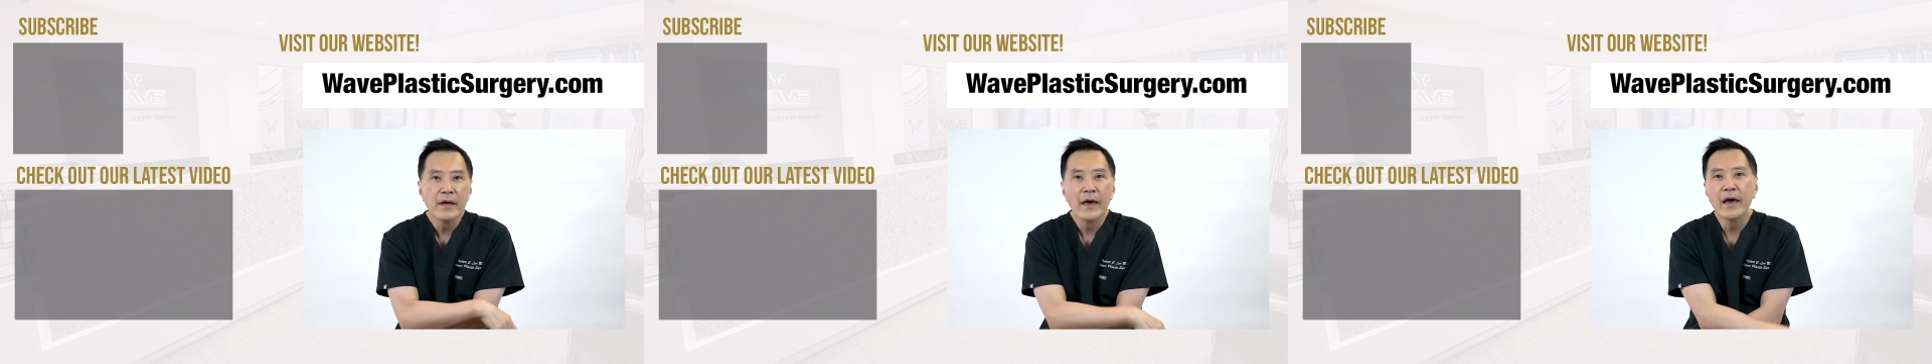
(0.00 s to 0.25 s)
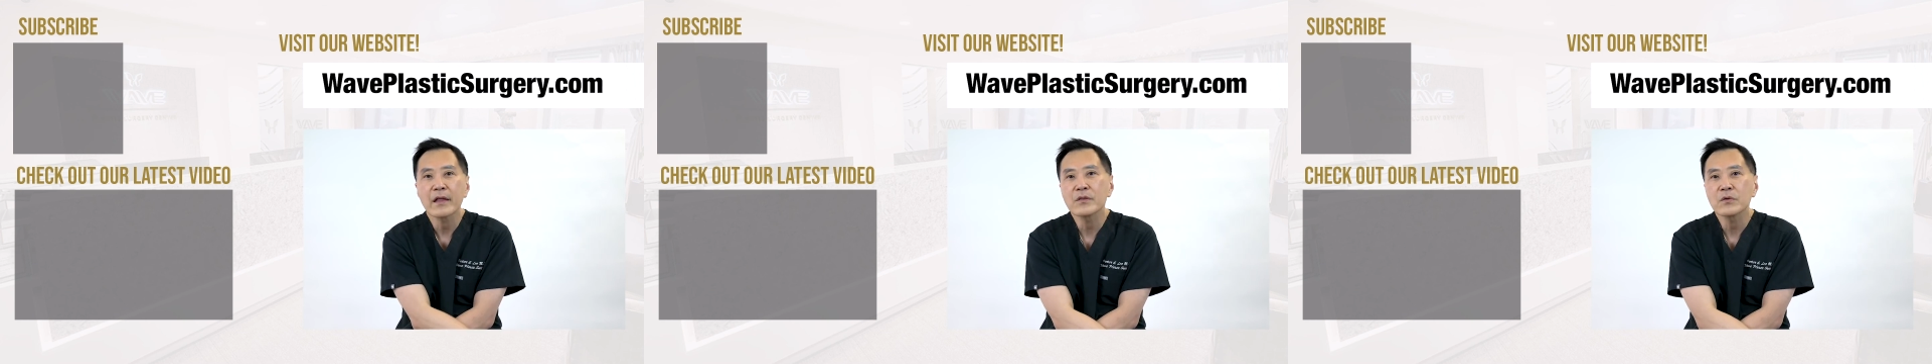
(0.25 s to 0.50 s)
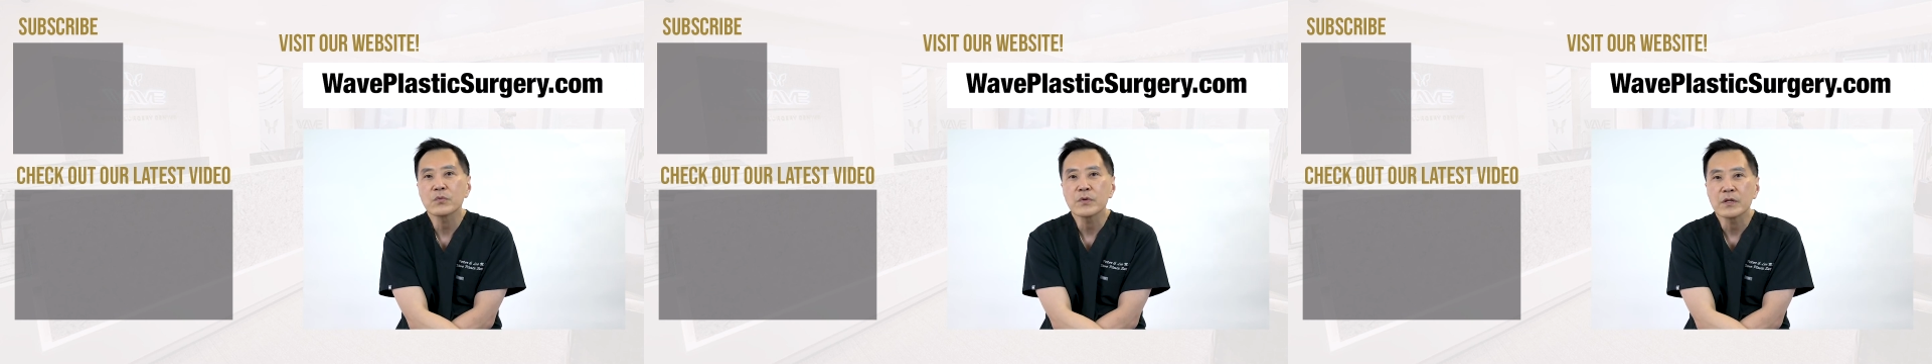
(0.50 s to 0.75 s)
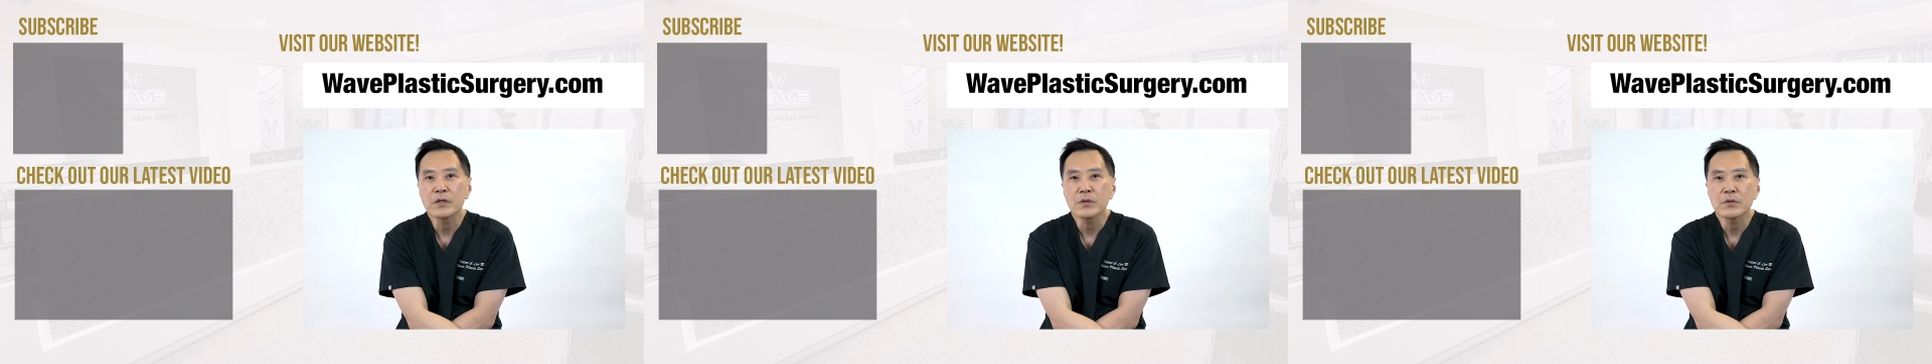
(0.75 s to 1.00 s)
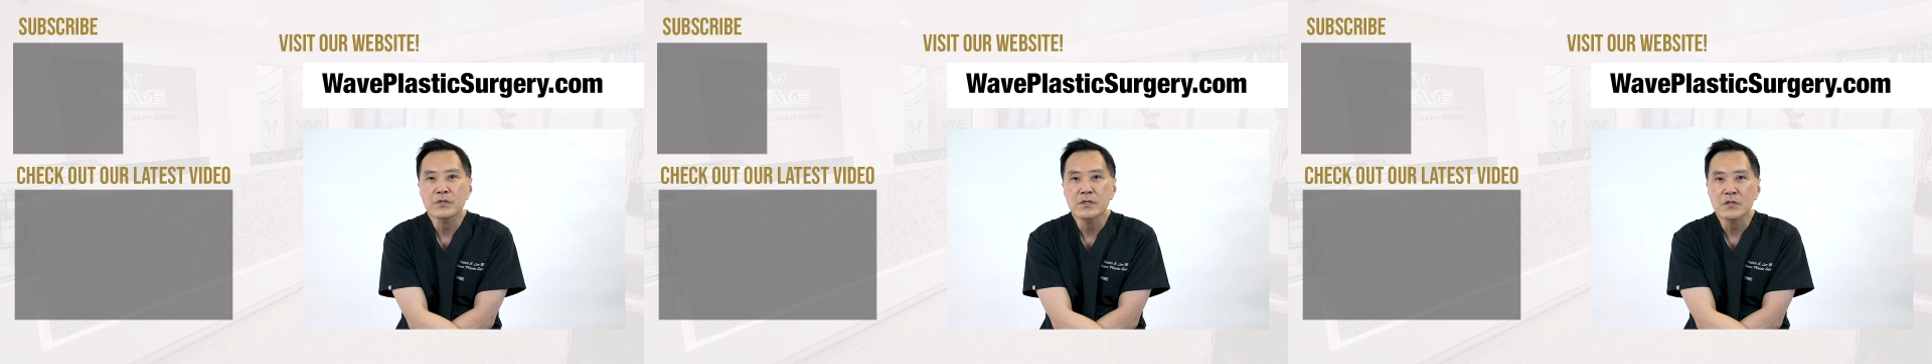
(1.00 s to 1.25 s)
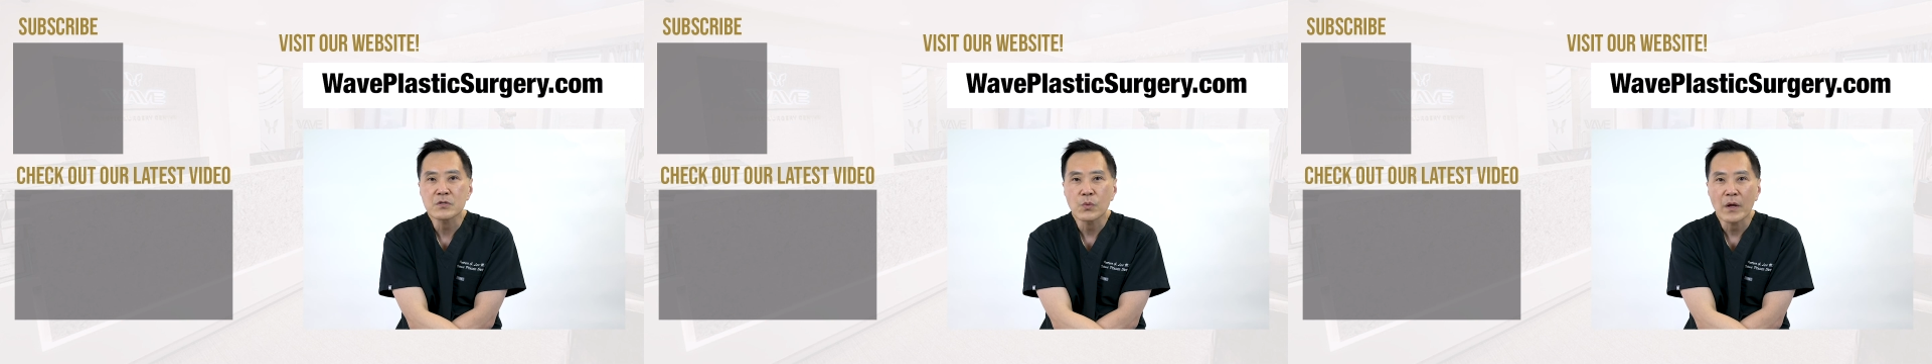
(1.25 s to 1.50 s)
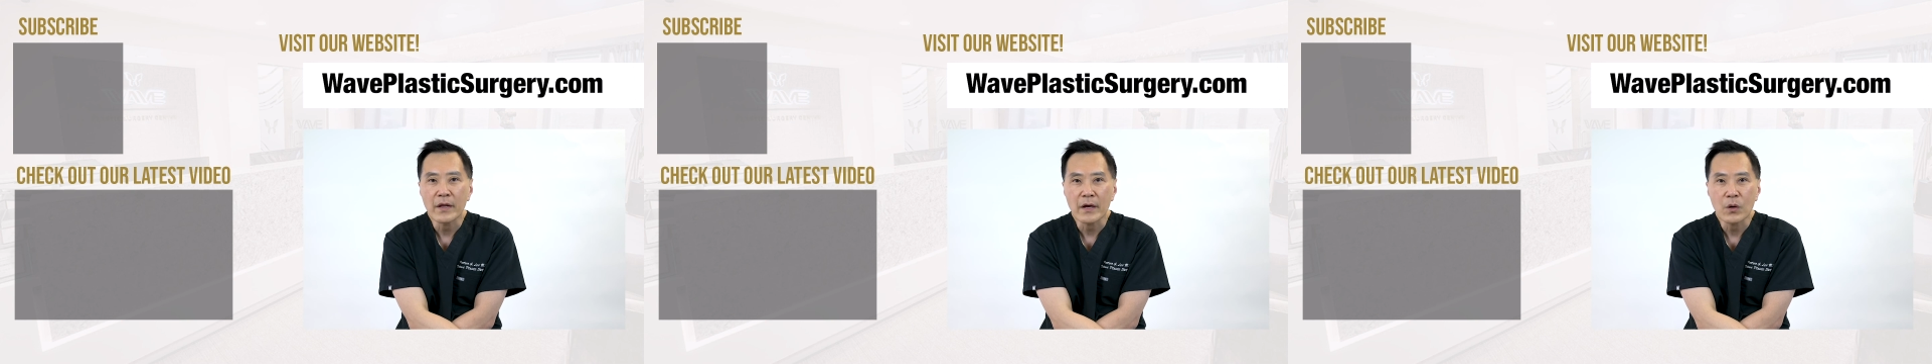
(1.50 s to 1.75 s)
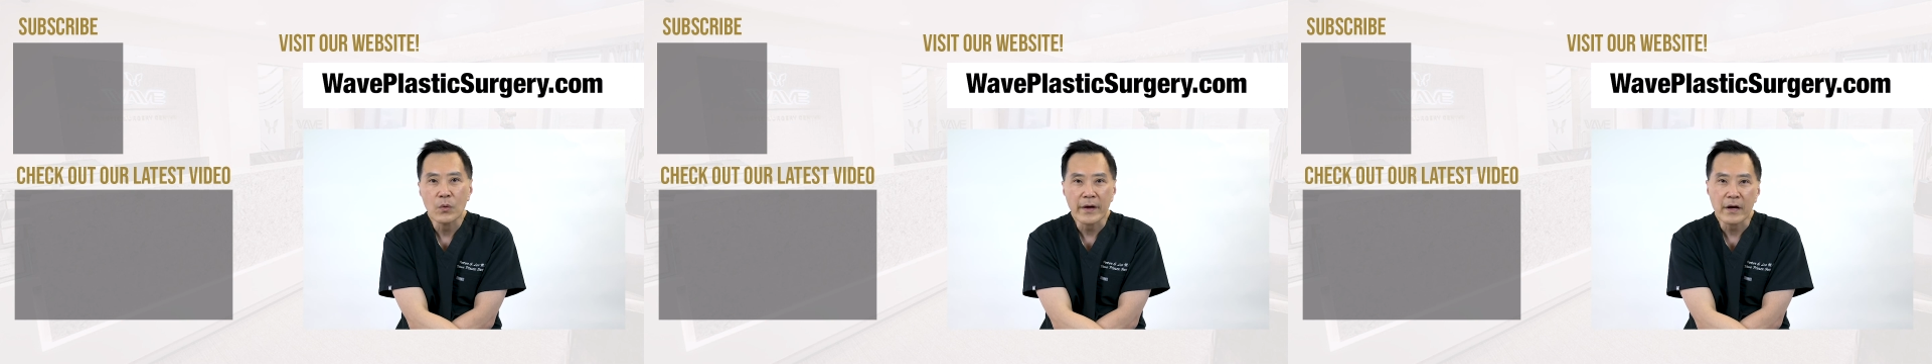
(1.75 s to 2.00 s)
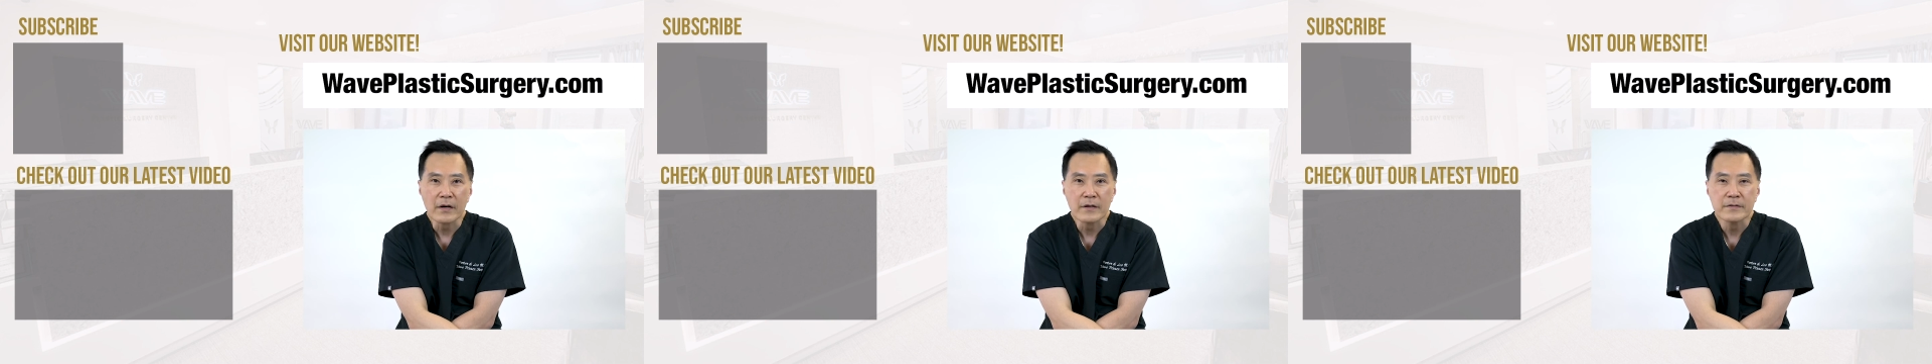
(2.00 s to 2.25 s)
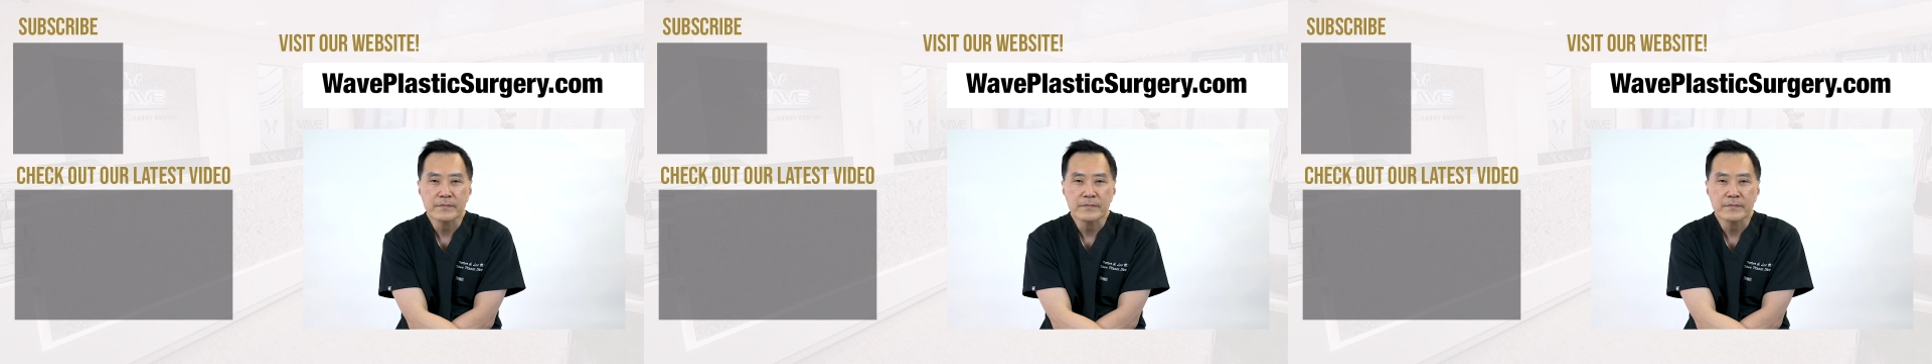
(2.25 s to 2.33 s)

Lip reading: and to reduce the swelling quicker.